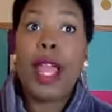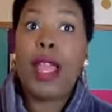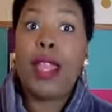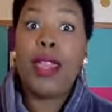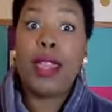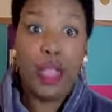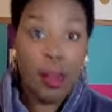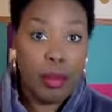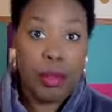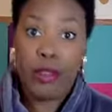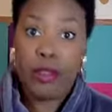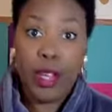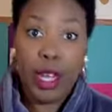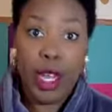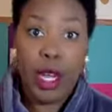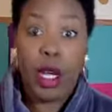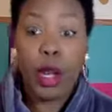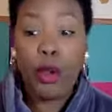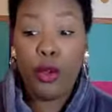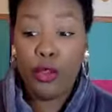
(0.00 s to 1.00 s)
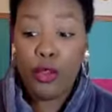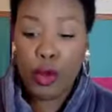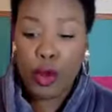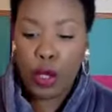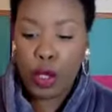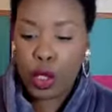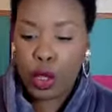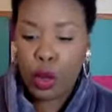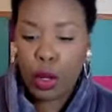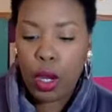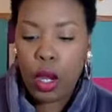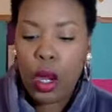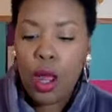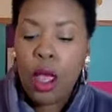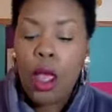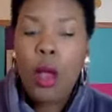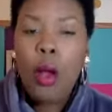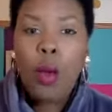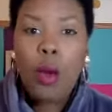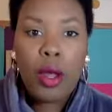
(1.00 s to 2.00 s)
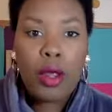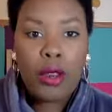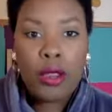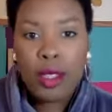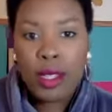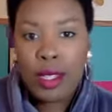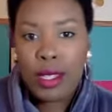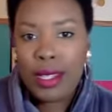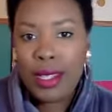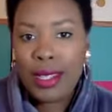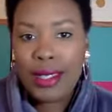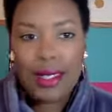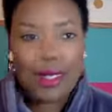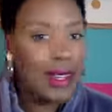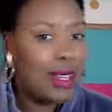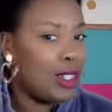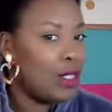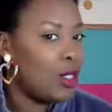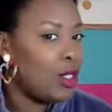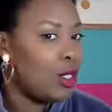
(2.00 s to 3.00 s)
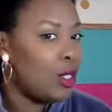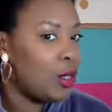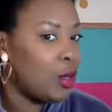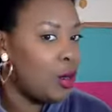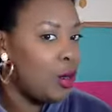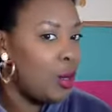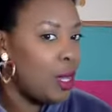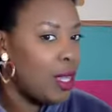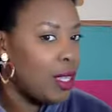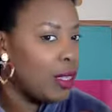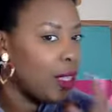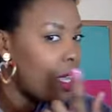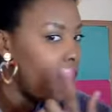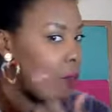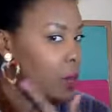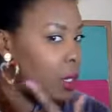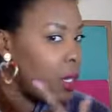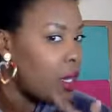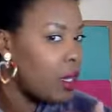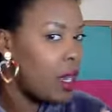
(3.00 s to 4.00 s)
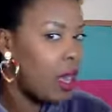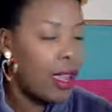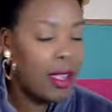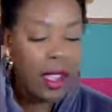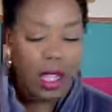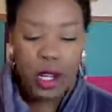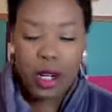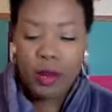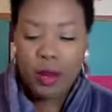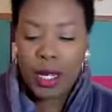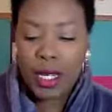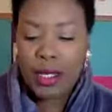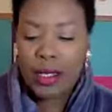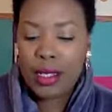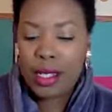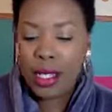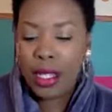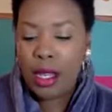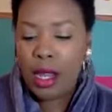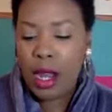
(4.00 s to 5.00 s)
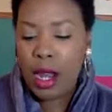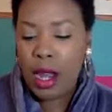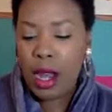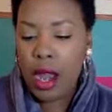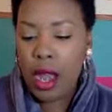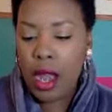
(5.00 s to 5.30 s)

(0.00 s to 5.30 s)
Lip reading: amplified for sure. One of the things I did not do is I put on highlighter, but I didn't